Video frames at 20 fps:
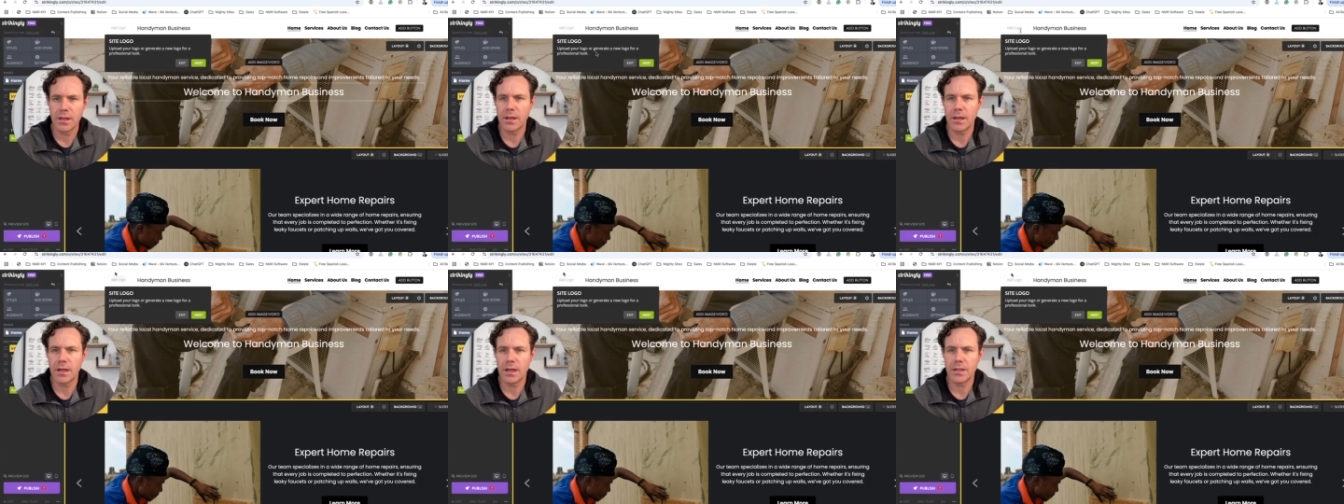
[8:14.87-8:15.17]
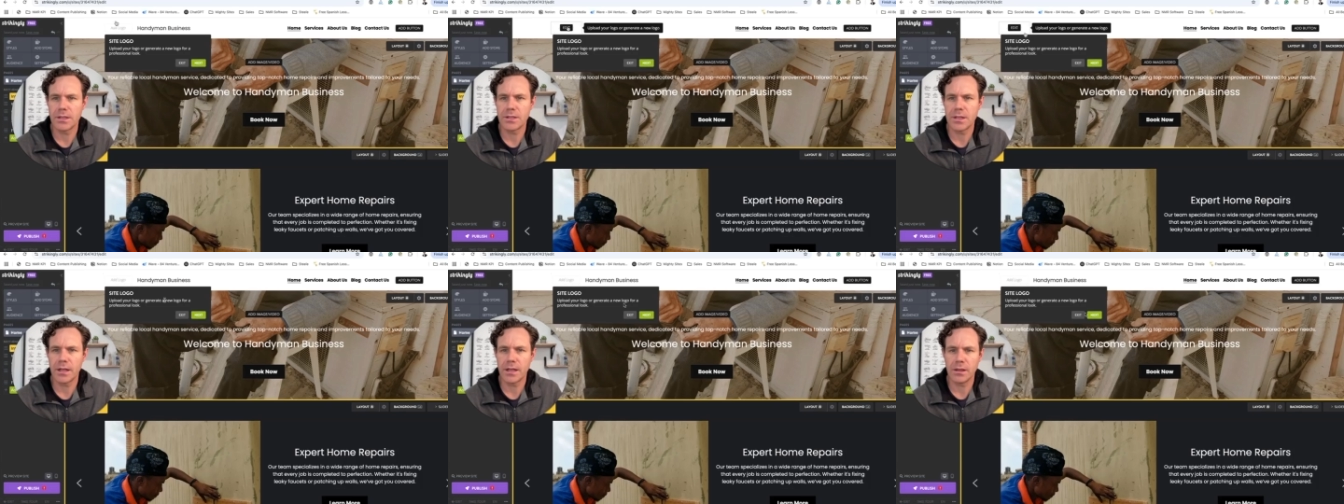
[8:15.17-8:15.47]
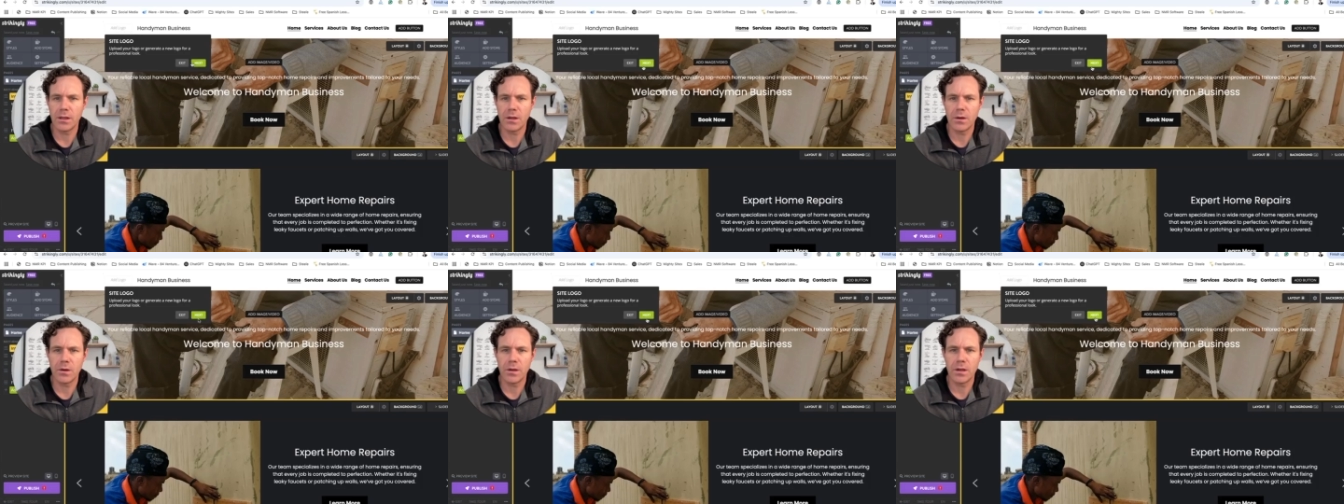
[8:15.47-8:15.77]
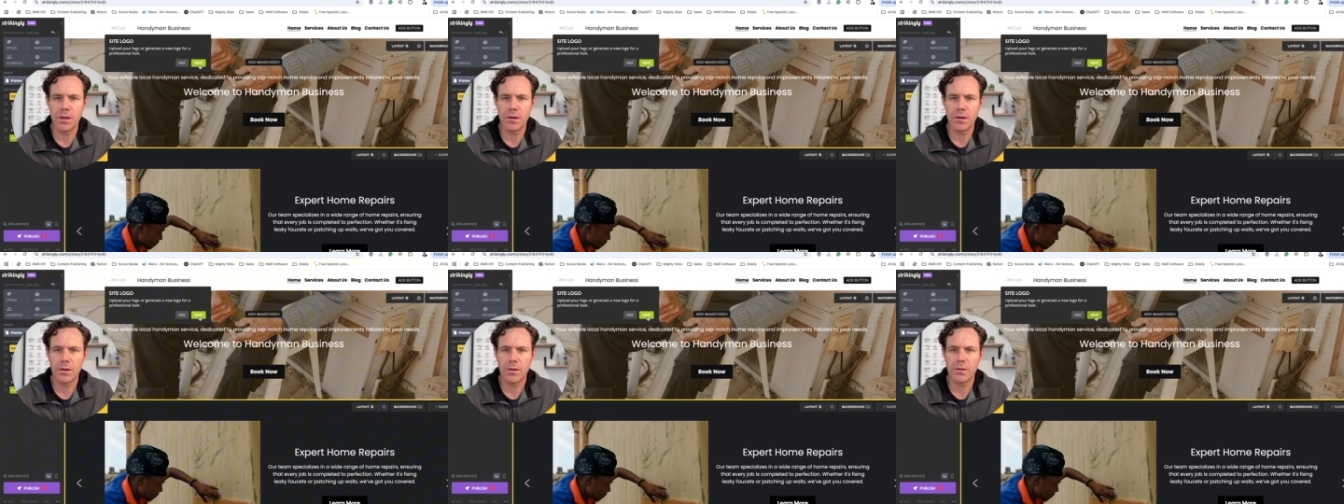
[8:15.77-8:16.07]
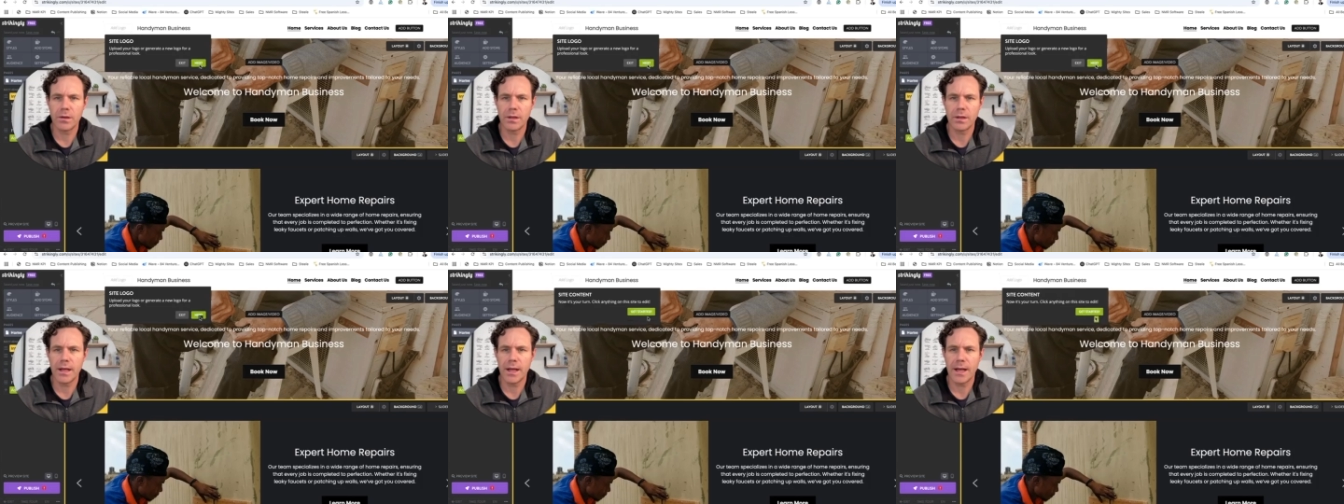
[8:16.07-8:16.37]
A site logo,
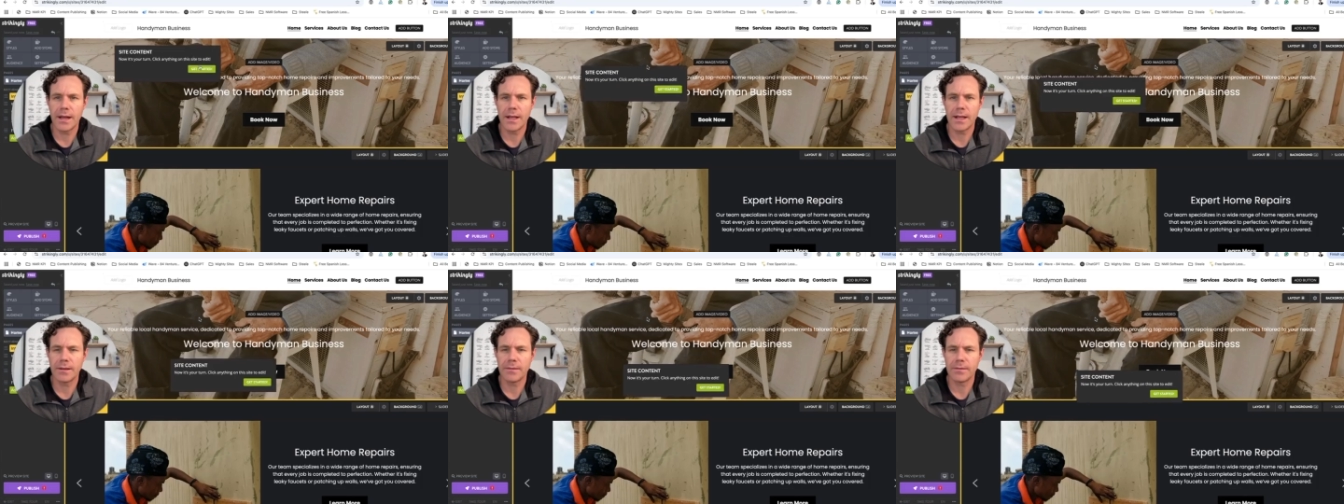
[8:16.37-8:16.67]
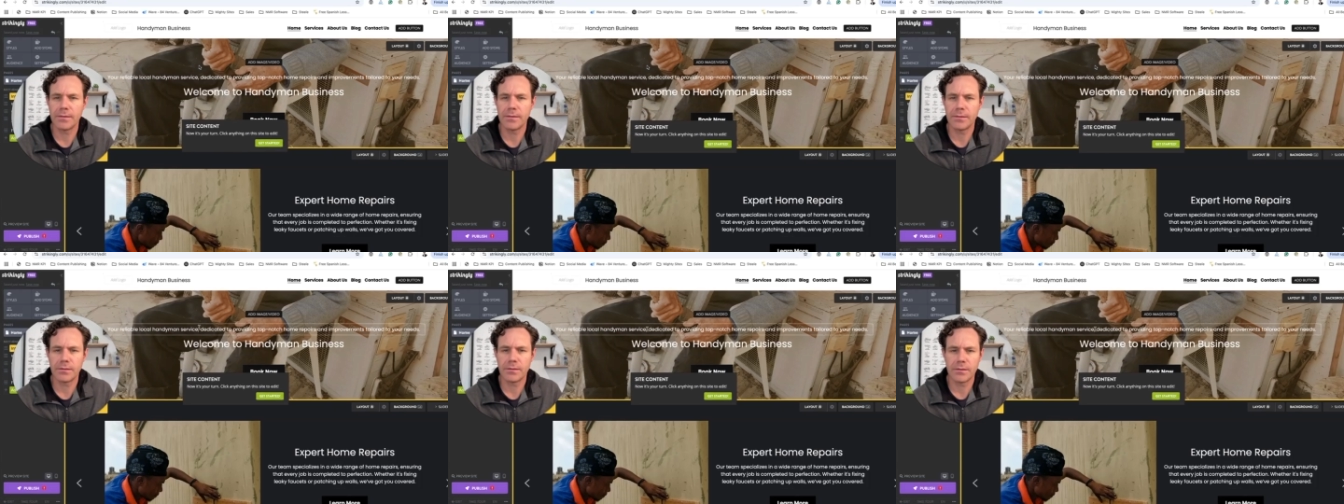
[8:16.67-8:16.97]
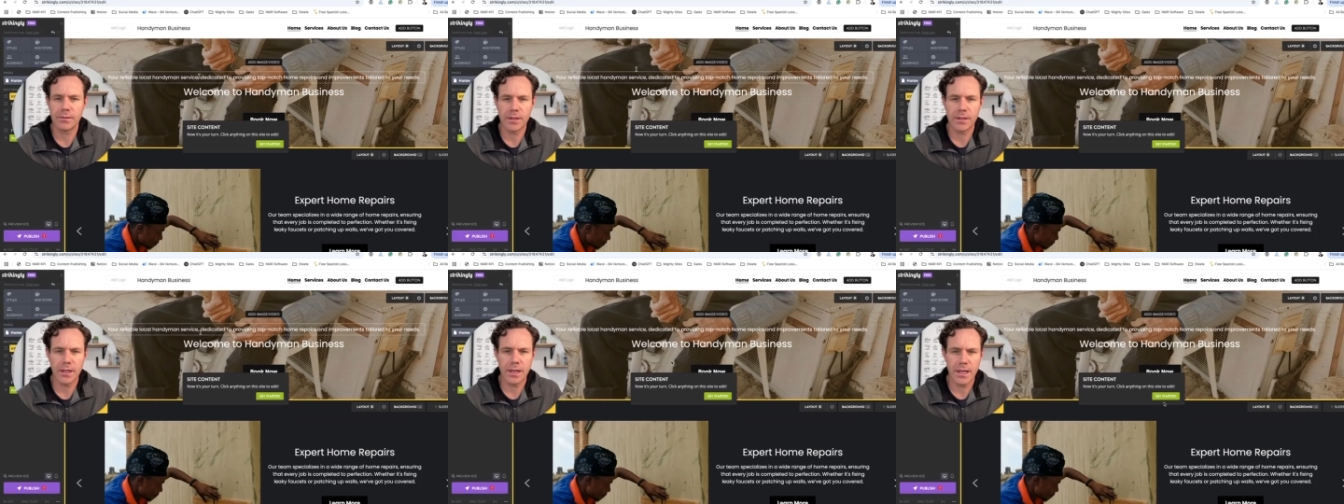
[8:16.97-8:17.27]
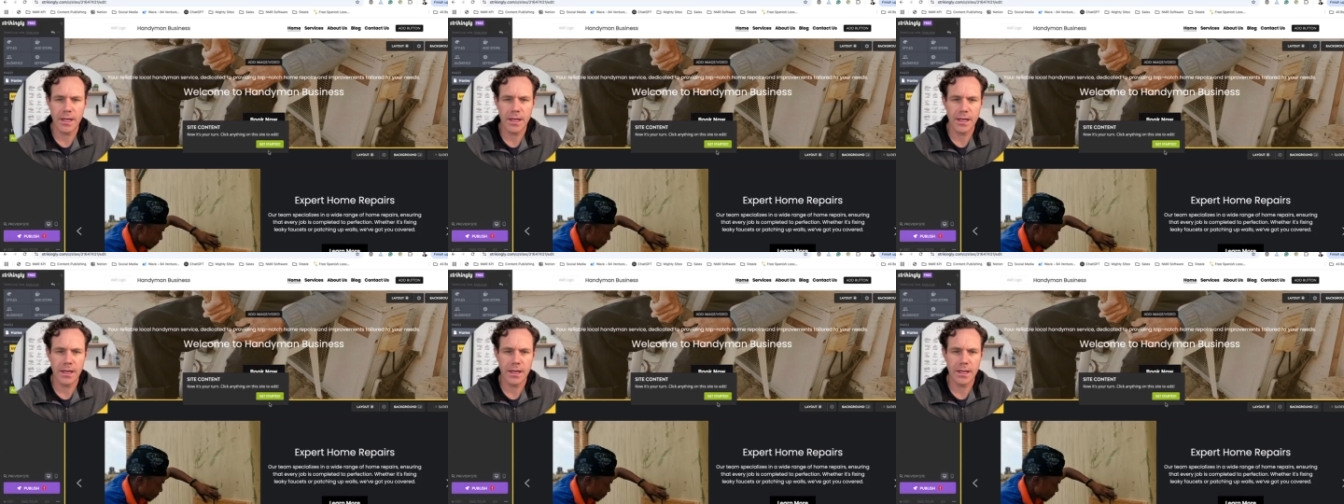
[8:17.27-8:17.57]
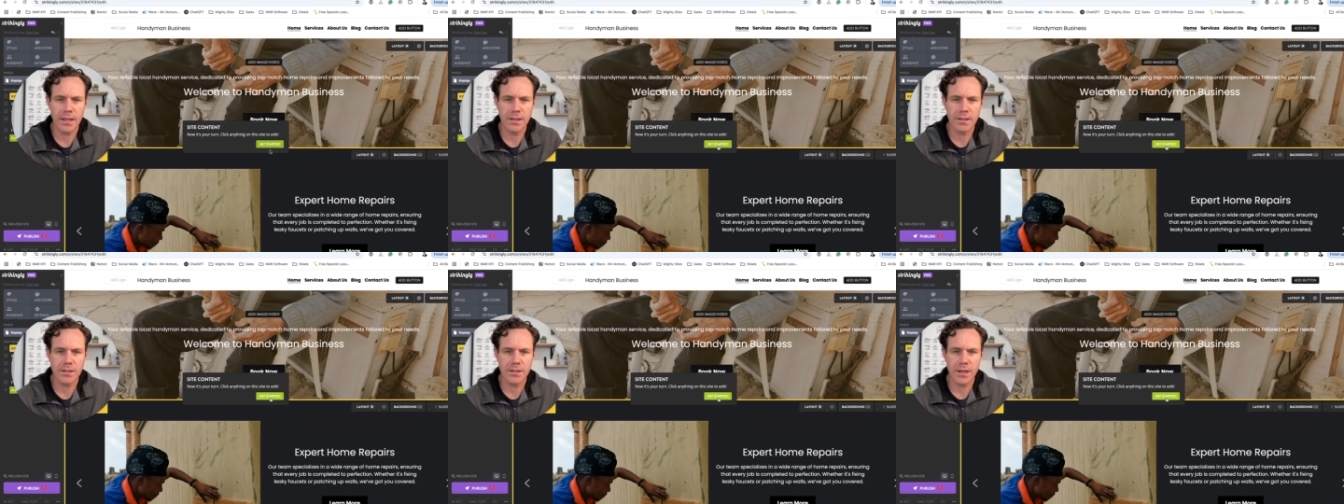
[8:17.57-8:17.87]
got it.
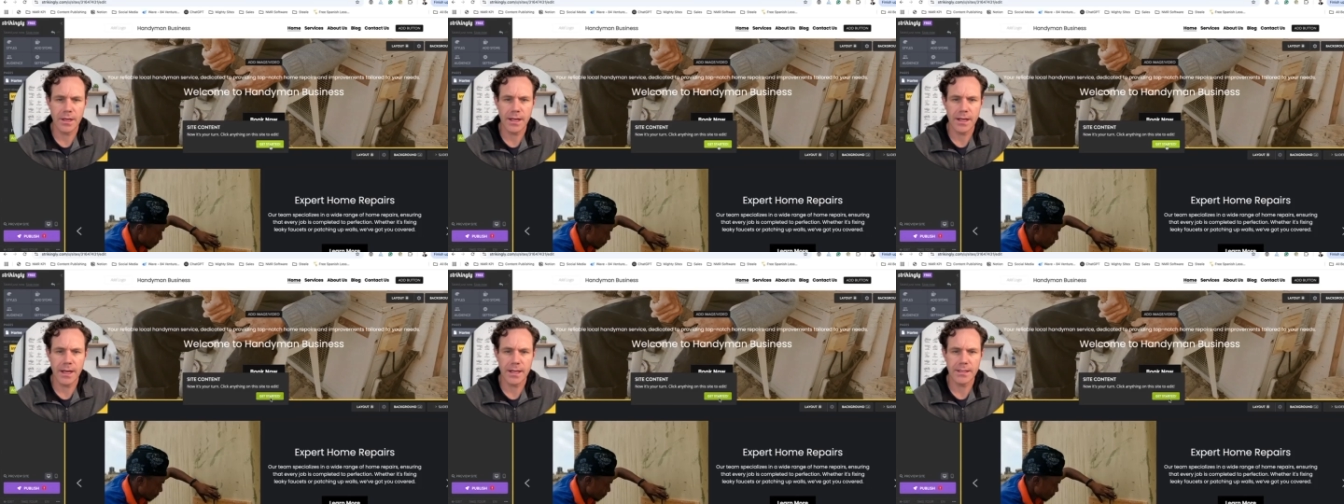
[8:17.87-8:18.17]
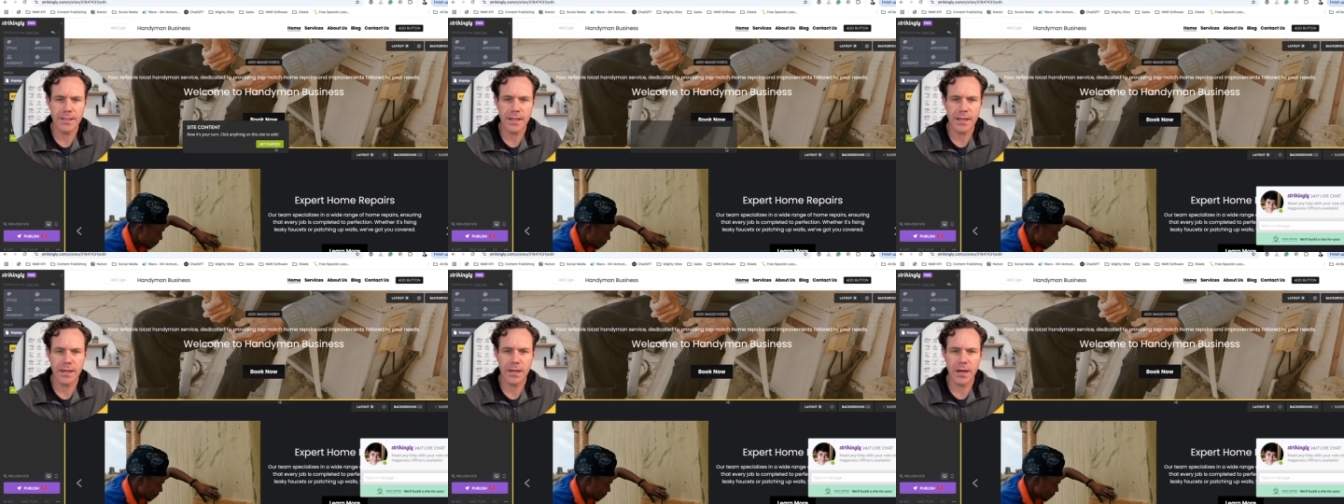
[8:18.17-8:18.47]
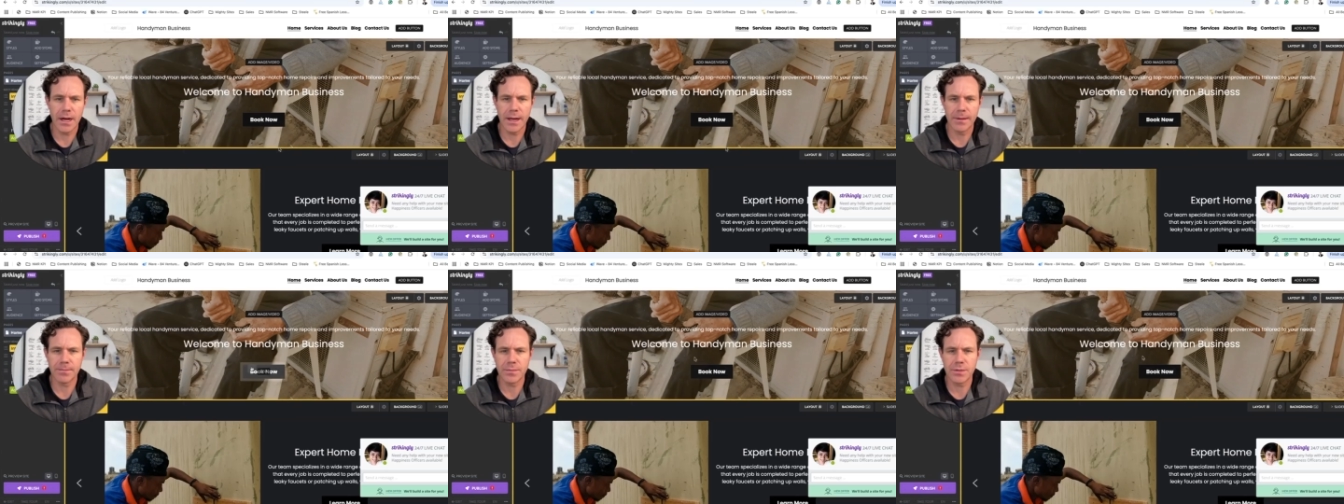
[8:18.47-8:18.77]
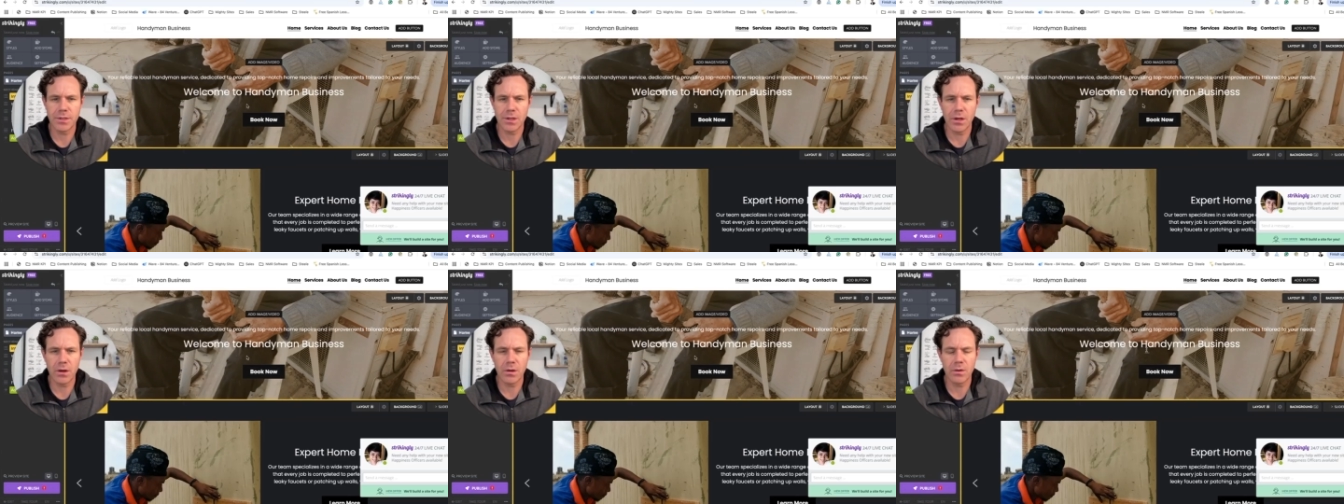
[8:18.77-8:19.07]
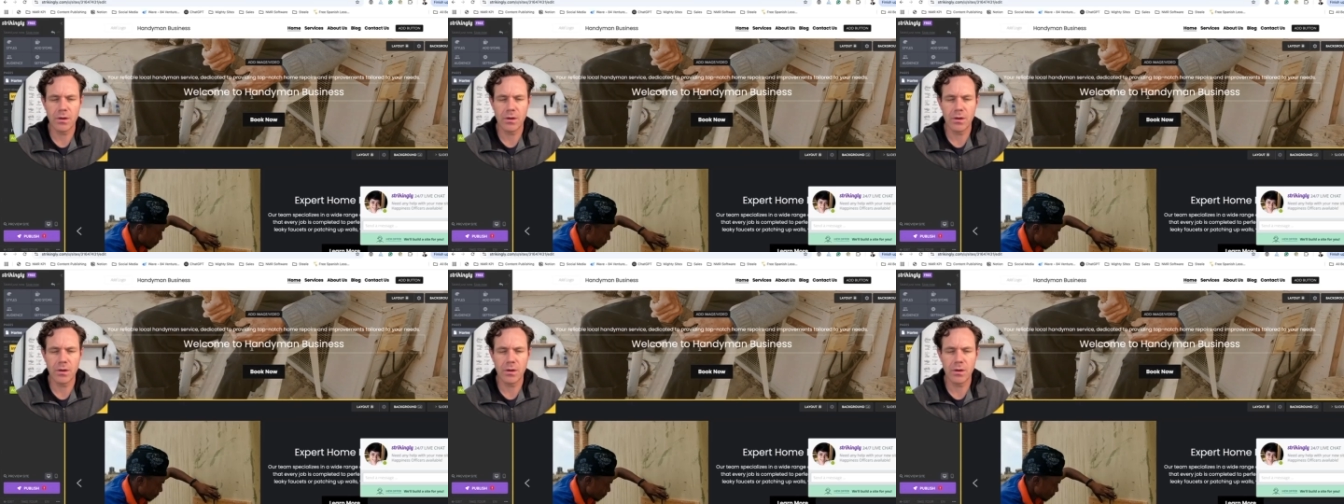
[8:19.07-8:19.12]
And site content. All right, so